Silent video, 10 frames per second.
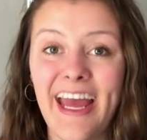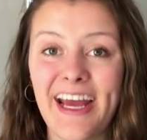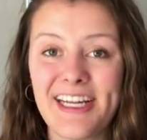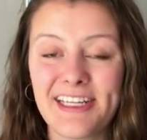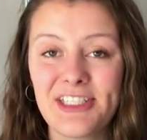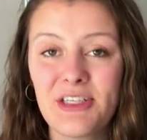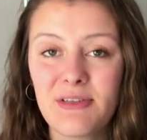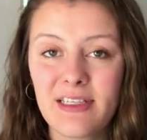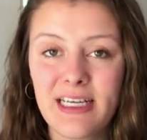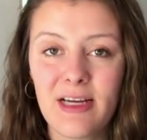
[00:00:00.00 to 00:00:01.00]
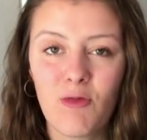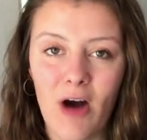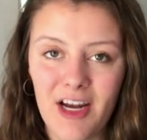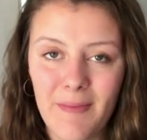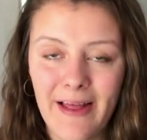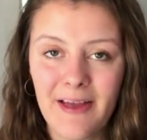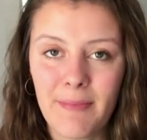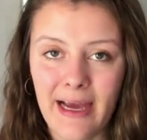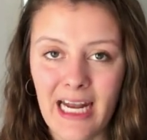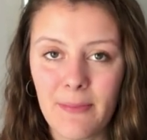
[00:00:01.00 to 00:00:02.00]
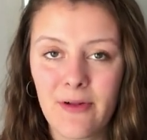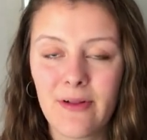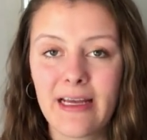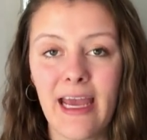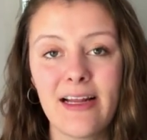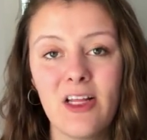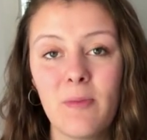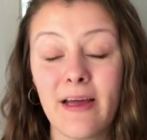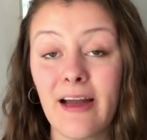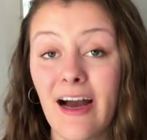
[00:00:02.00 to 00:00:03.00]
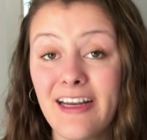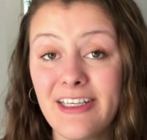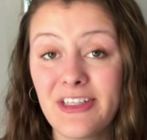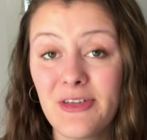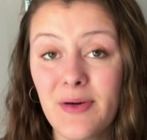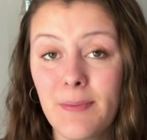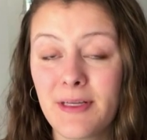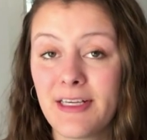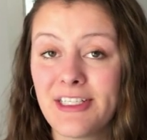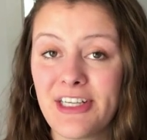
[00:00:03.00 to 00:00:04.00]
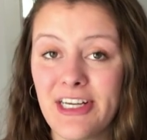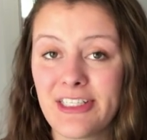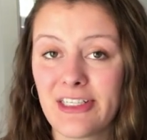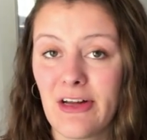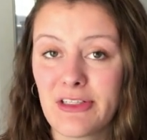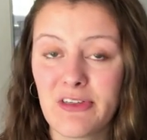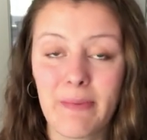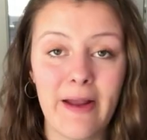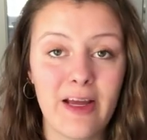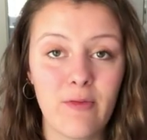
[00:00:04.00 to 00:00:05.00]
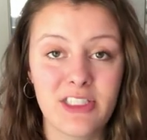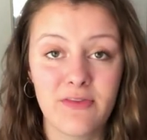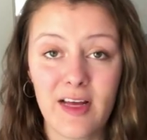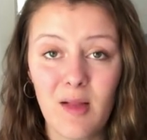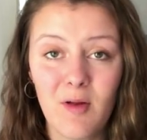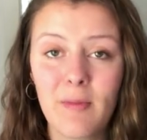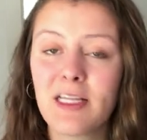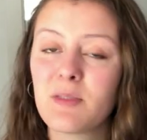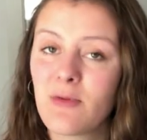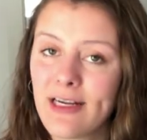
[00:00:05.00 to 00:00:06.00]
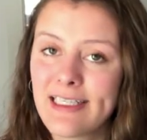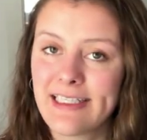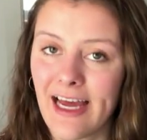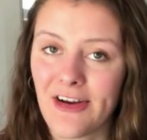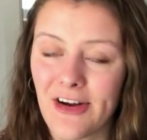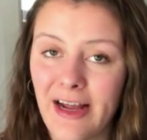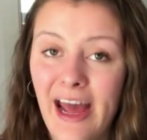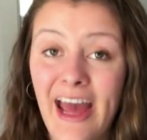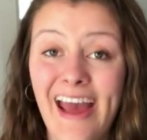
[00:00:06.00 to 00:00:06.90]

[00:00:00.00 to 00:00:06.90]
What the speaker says: and it's usually watermelon, pineapple, cantaloupe, and honeydew, but this changes also depending on what's available, but it's pretty standard.